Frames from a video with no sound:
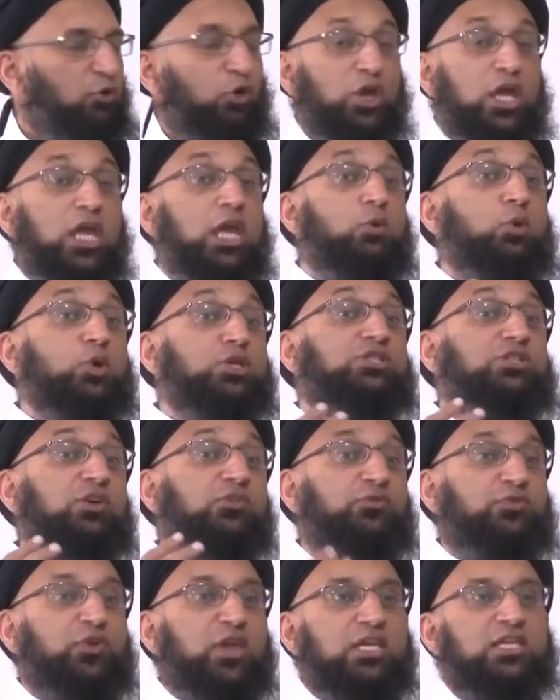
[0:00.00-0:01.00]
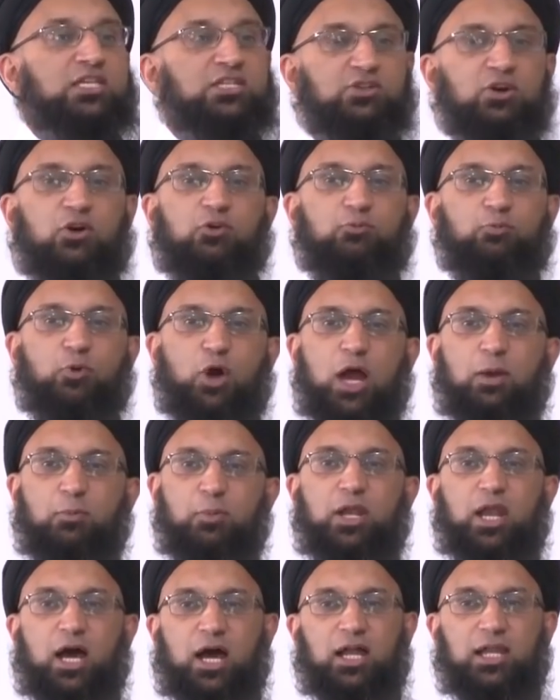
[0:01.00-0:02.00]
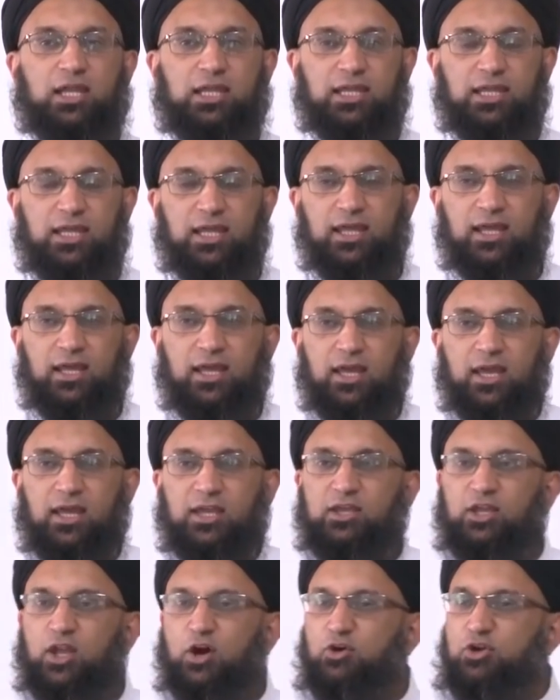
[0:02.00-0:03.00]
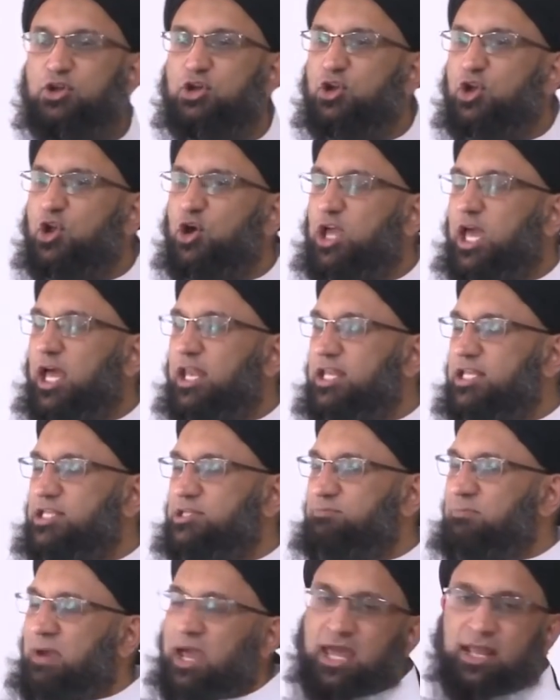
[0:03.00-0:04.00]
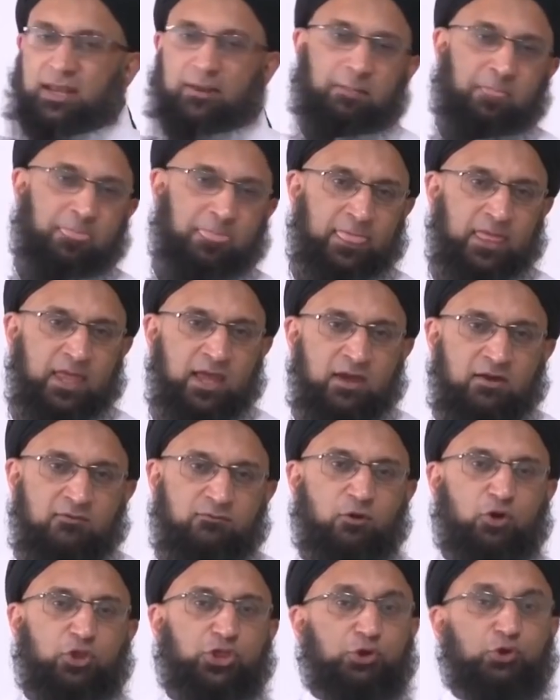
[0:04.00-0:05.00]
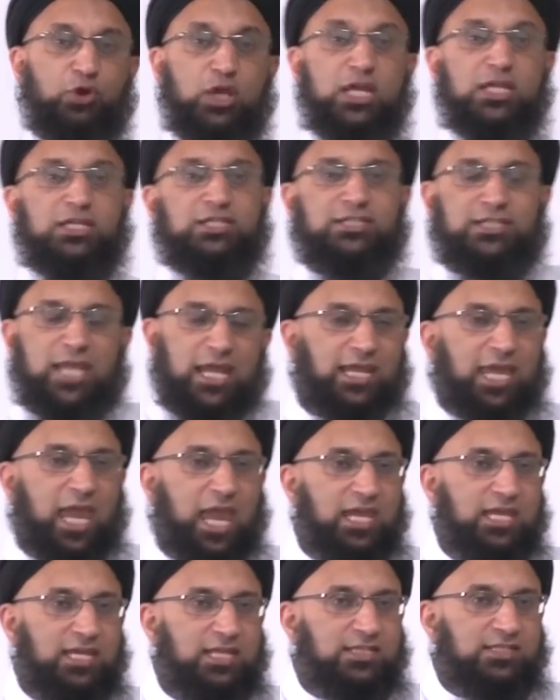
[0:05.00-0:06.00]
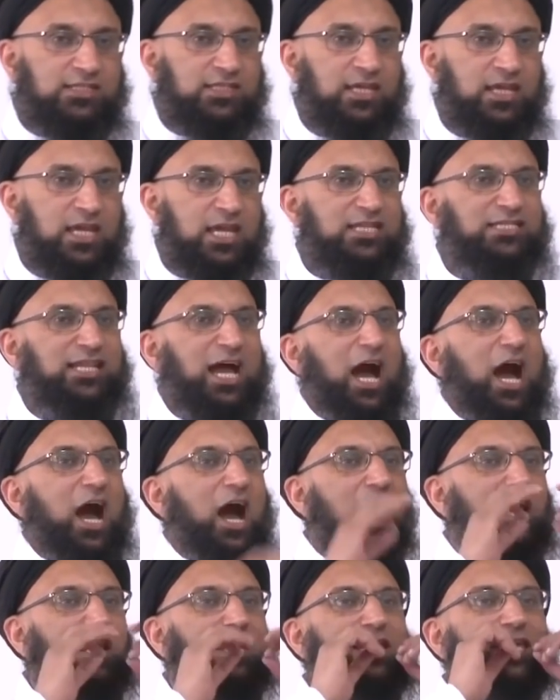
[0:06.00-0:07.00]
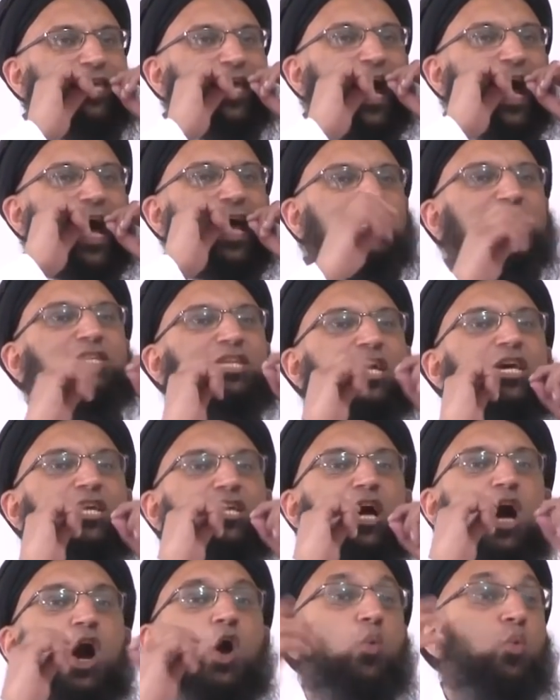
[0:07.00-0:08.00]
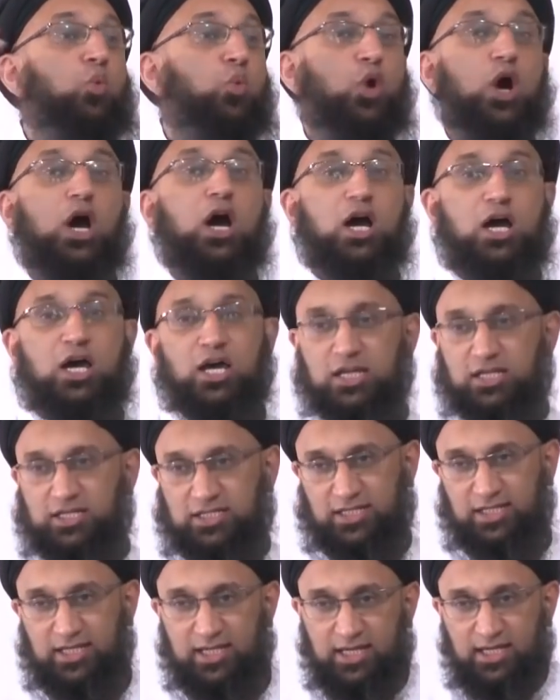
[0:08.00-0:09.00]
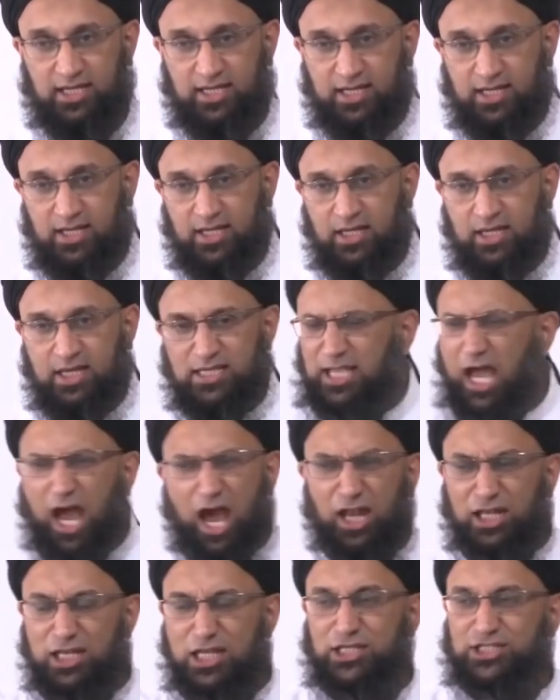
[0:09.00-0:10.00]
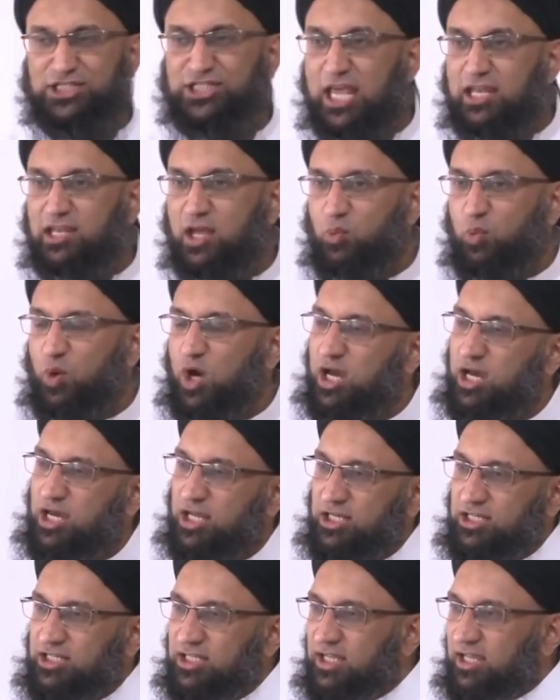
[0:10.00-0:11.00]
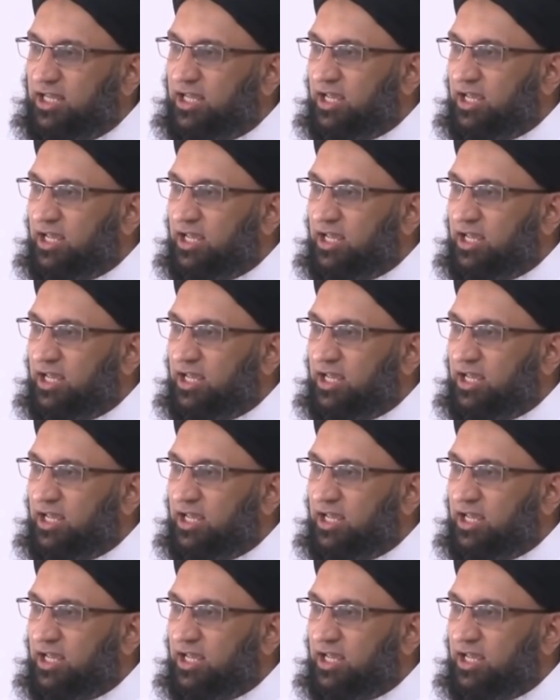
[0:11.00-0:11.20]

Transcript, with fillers: for he was the face of Muhammad Ali. You know, you look at this man, for three decades, he's hardly uttered a word. He's hardly said a word.